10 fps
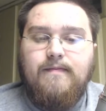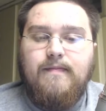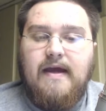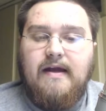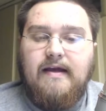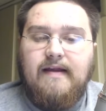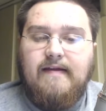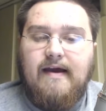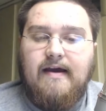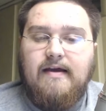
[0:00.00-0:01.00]
panic
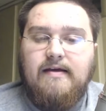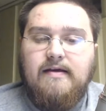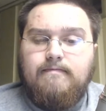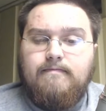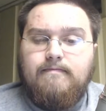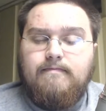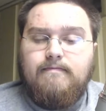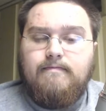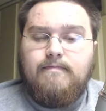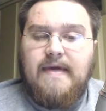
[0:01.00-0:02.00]
attack.
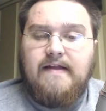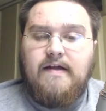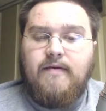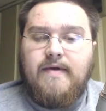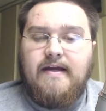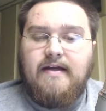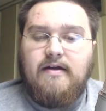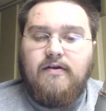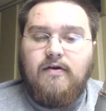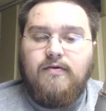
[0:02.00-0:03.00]
I ended up getting
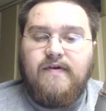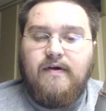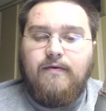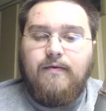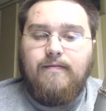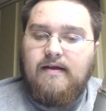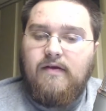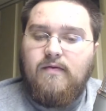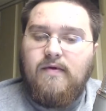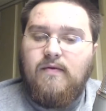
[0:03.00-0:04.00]
another hotel room.
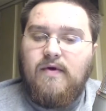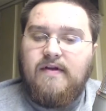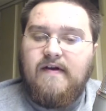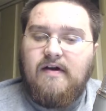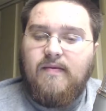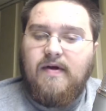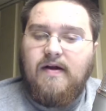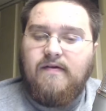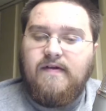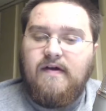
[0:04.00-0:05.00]
Don't really want to talk about it.
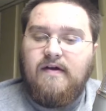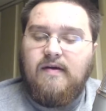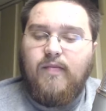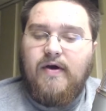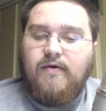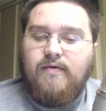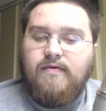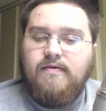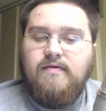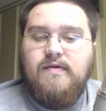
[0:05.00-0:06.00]
I'll talk about
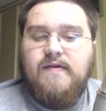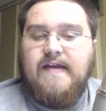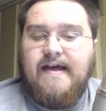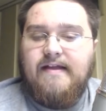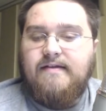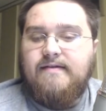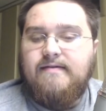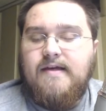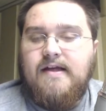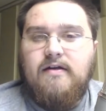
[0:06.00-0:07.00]
that
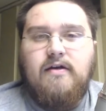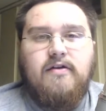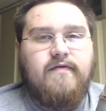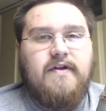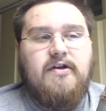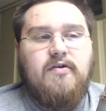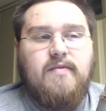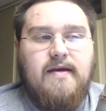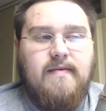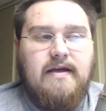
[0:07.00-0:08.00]
in another video
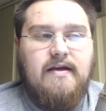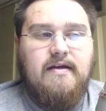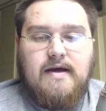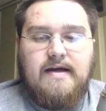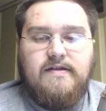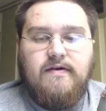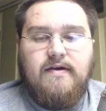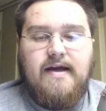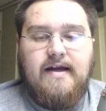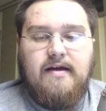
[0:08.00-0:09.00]
maybe. I sort
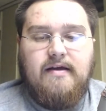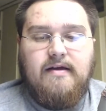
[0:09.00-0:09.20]
of had